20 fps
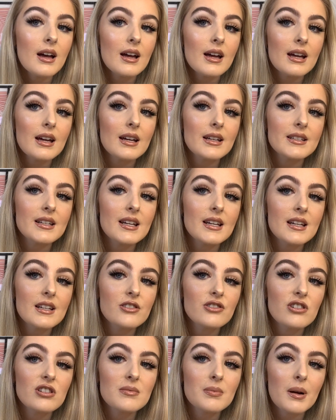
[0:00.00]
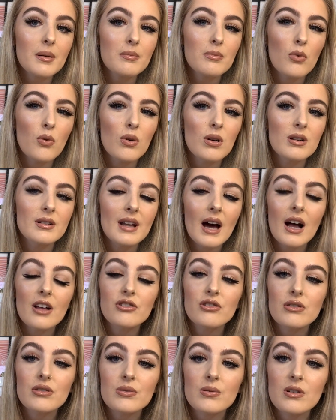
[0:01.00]
It is just my more
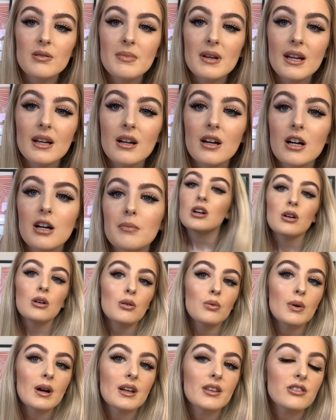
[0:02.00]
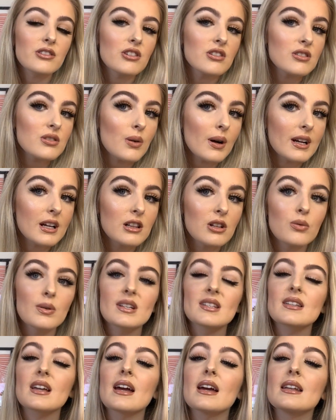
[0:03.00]
natural sort of makeup with just quite glowy
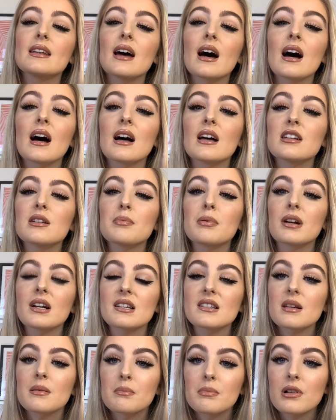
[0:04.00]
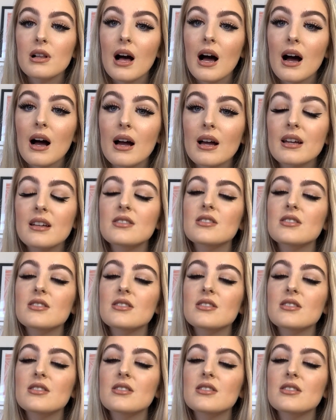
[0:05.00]
skin and a pretty simple eye.